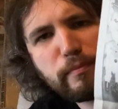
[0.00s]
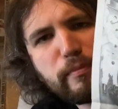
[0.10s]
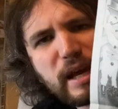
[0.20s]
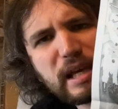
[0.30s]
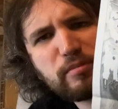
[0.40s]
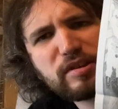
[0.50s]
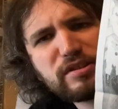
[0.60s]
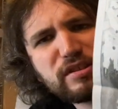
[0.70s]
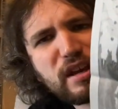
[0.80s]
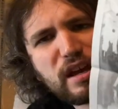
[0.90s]
baby
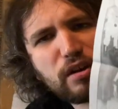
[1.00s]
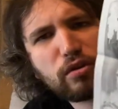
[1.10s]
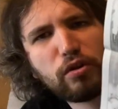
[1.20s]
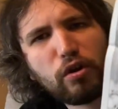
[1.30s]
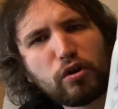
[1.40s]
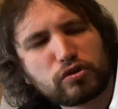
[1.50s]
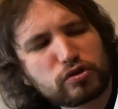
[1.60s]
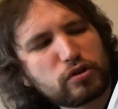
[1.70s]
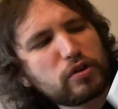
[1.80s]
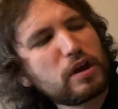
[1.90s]
Santa Claus
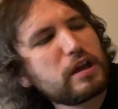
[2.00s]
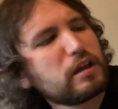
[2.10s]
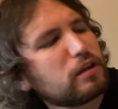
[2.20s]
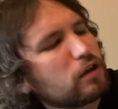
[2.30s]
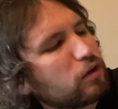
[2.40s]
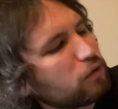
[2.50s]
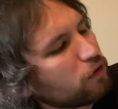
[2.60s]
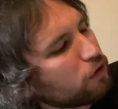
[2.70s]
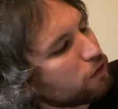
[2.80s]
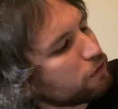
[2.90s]
thing going
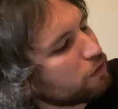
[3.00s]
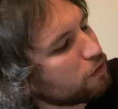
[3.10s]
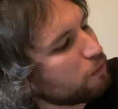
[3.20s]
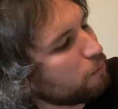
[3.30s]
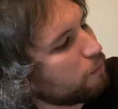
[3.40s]
on there?